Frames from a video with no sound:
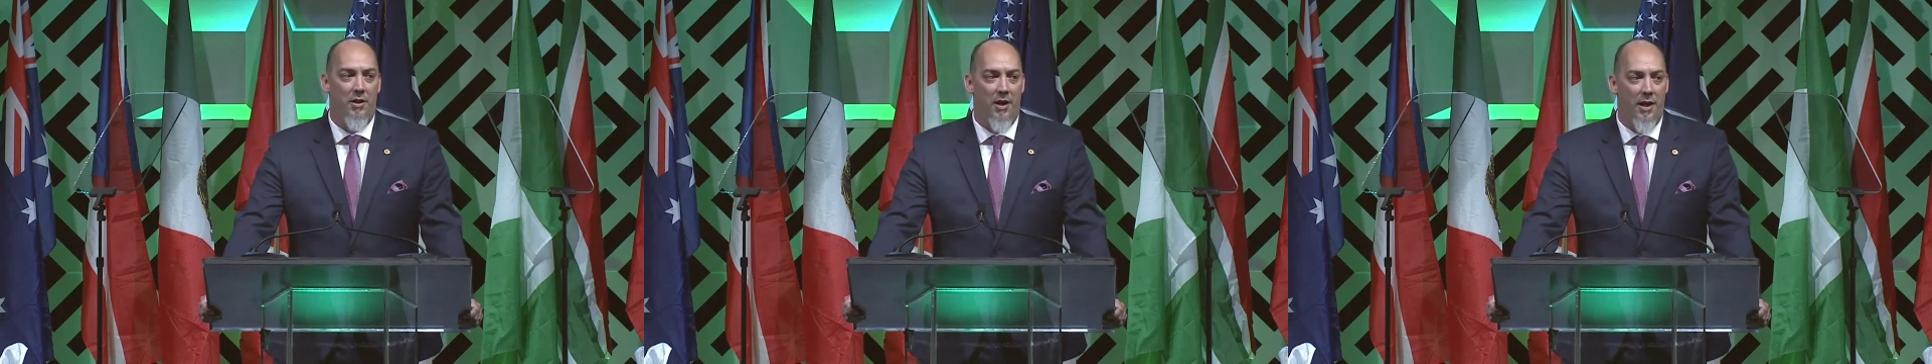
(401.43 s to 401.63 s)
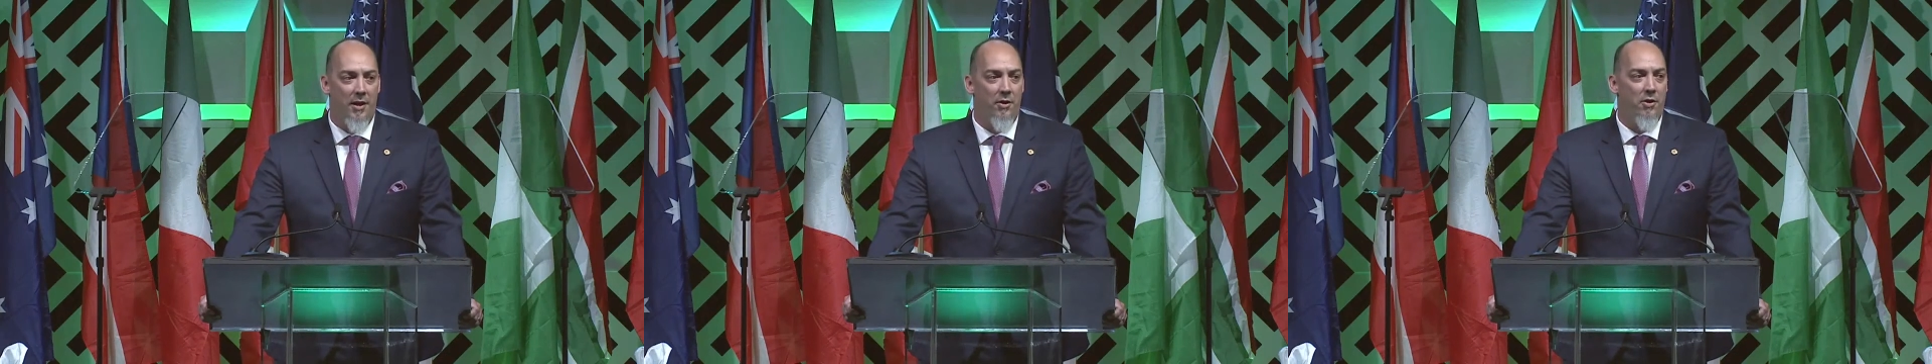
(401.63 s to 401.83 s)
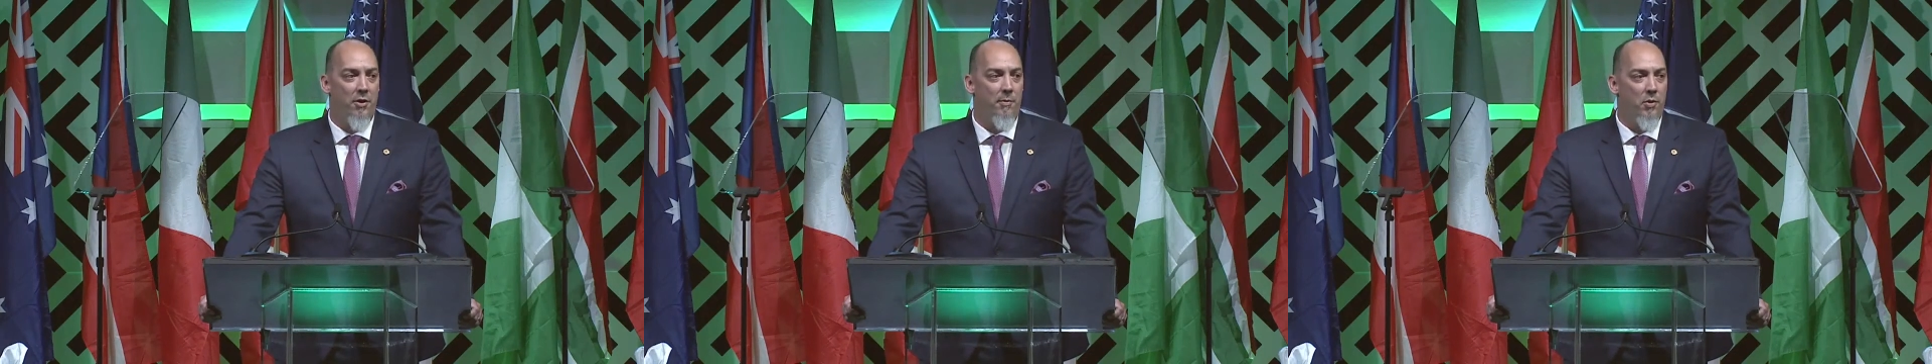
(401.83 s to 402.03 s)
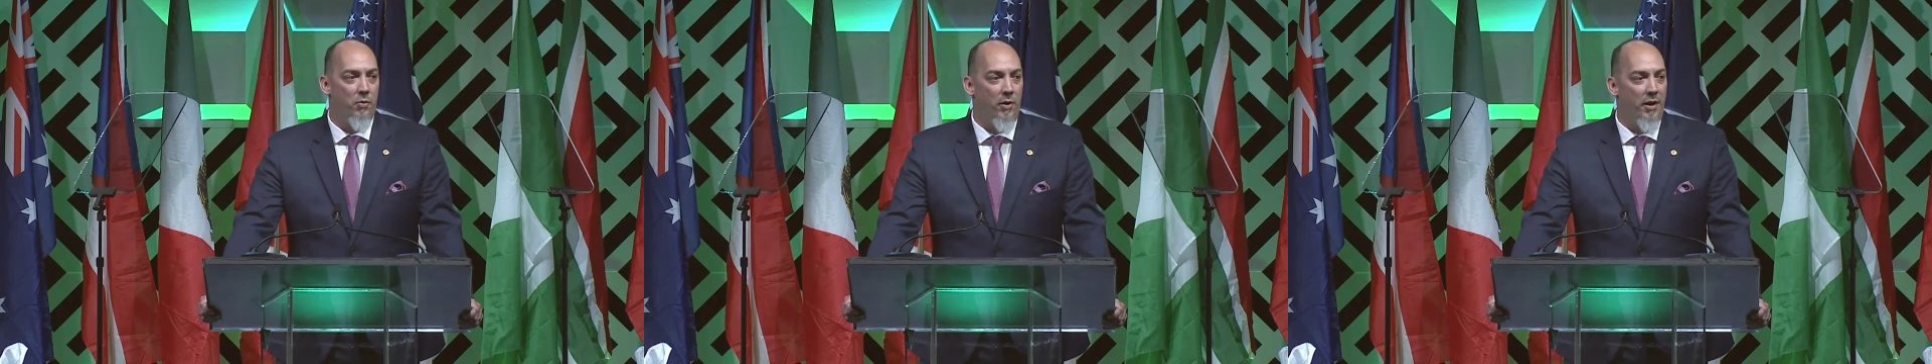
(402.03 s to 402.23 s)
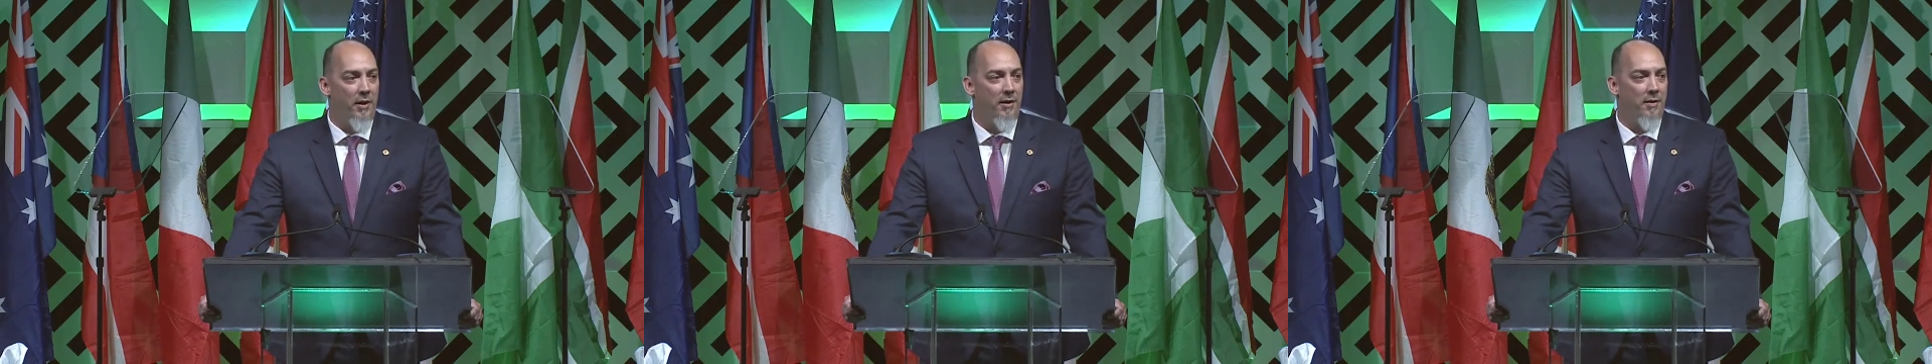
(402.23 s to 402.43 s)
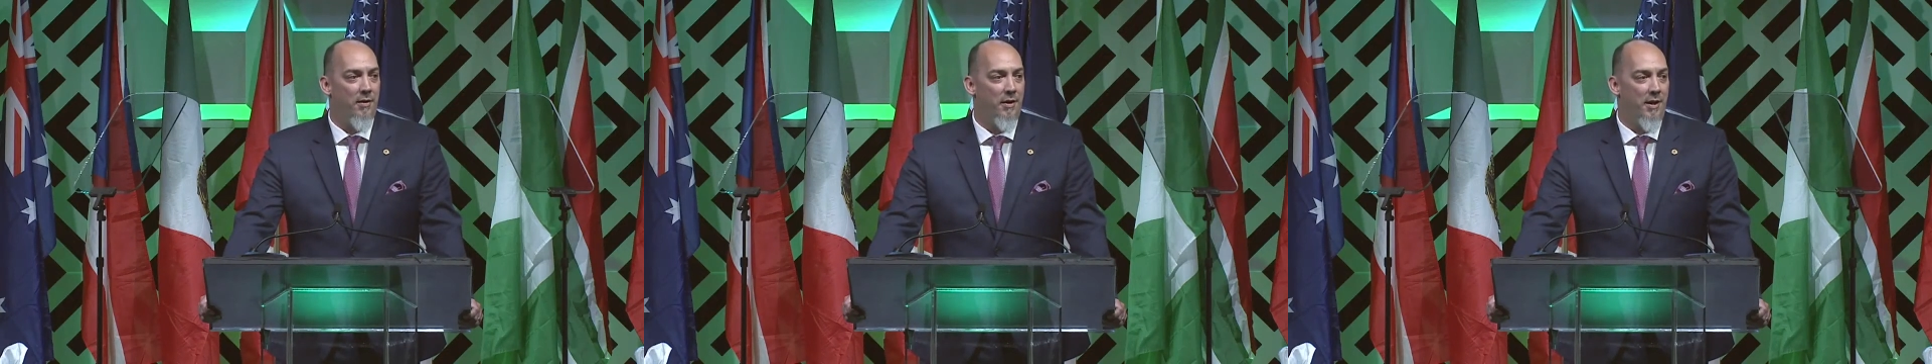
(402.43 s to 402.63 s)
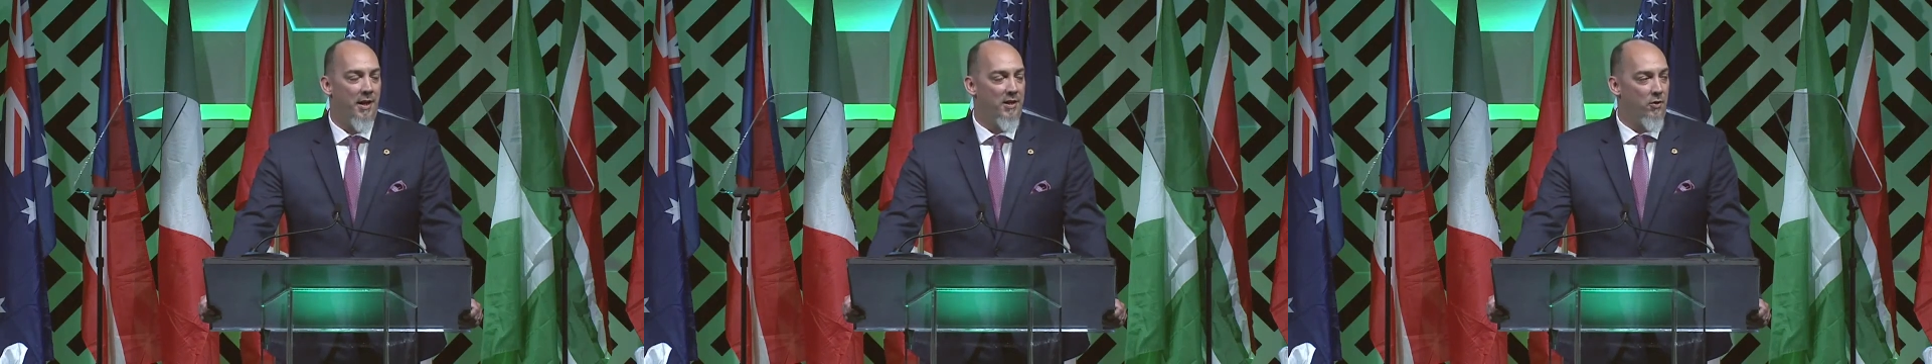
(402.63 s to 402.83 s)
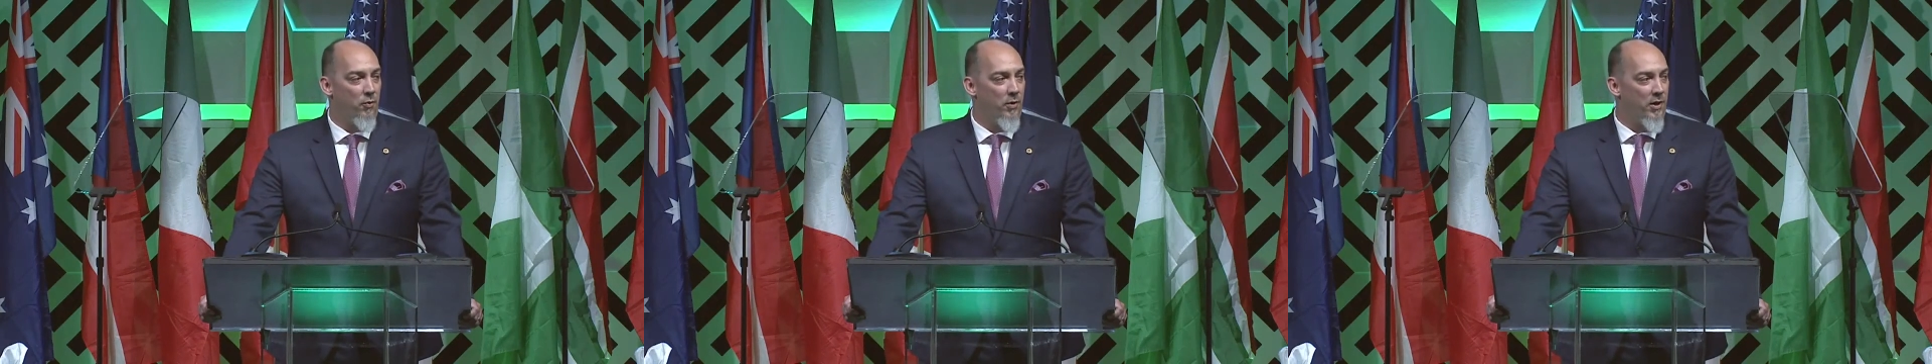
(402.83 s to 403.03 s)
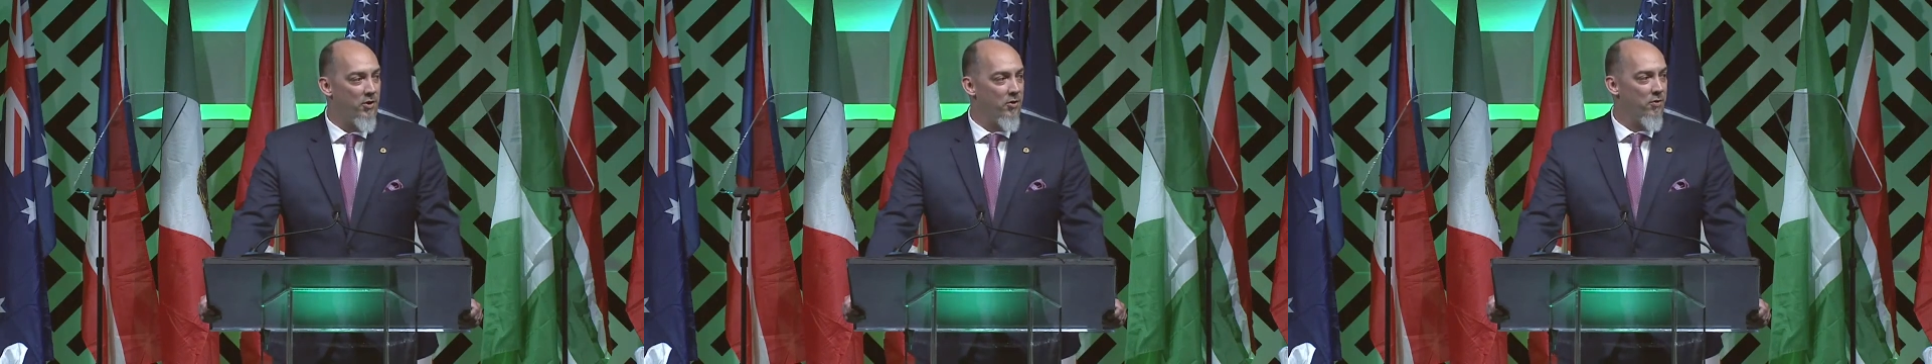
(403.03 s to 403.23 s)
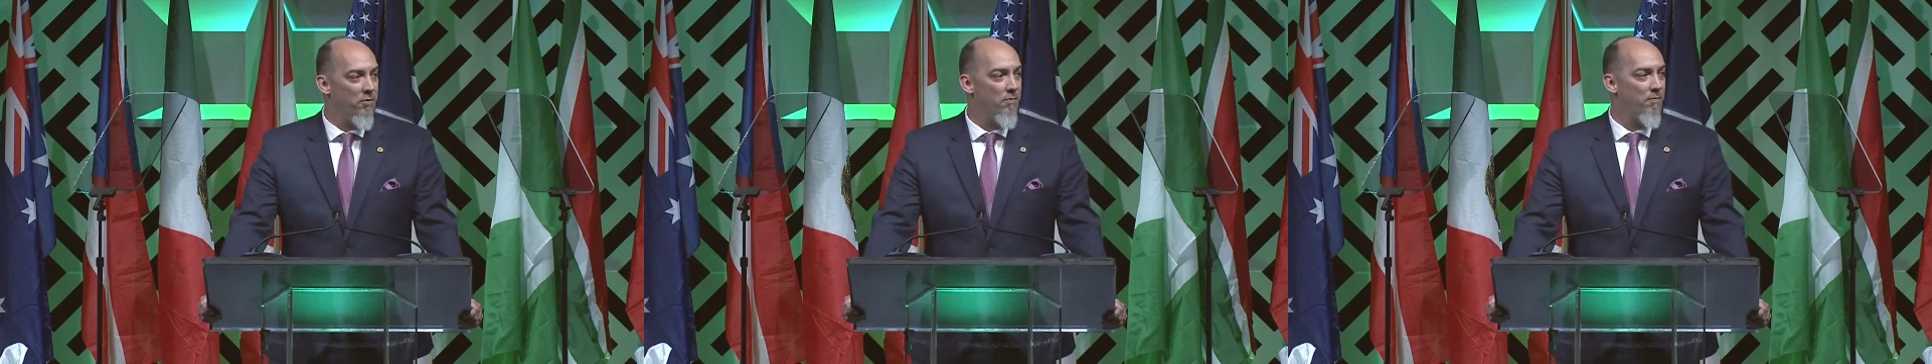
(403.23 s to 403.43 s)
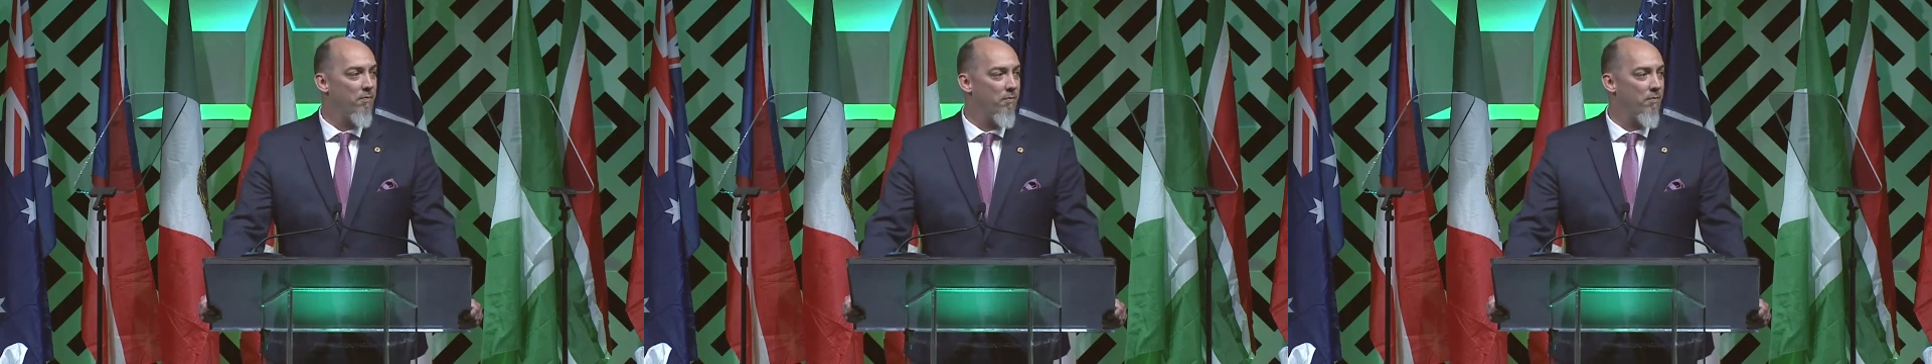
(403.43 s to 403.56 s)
IRWA as a regional,